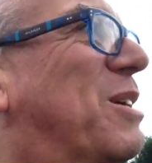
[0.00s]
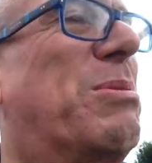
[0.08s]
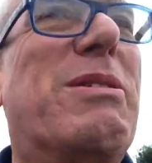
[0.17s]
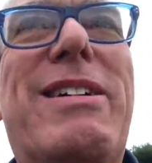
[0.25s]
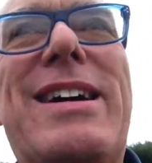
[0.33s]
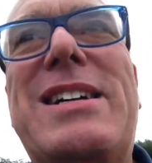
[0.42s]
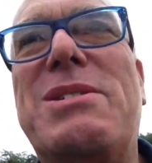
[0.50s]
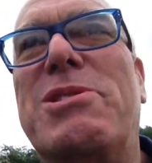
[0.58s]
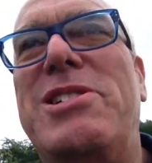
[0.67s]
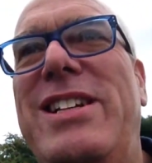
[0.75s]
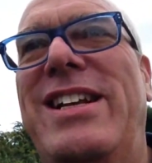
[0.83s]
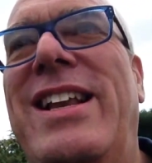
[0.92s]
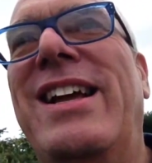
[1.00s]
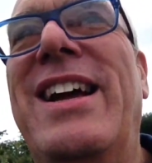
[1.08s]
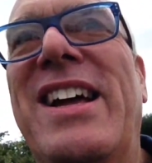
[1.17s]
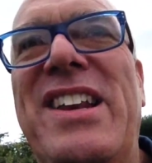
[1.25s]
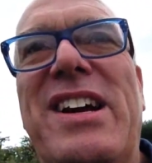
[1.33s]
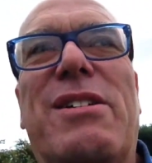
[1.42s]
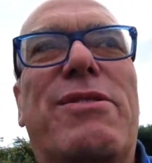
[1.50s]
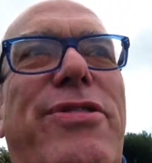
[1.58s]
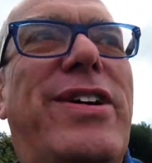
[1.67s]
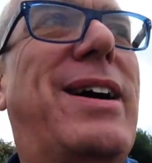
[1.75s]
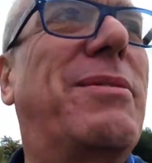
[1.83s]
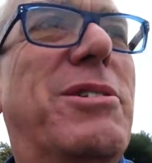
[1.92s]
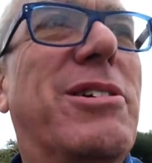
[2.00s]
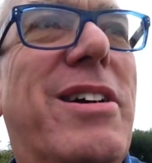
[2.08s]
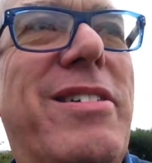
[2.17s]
couple of hours watching the old fart walk